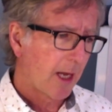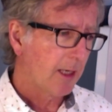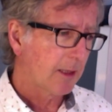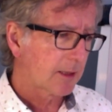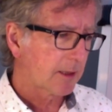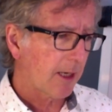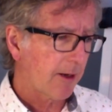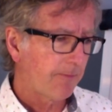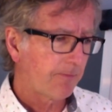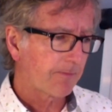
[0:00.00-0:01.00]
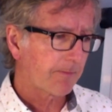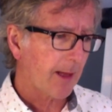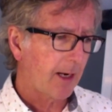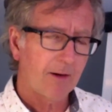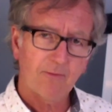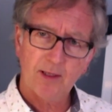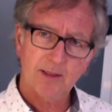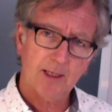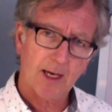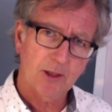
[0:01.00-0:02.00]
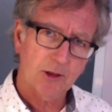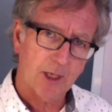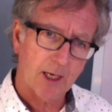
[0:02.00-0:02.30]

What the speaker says: It's an investigation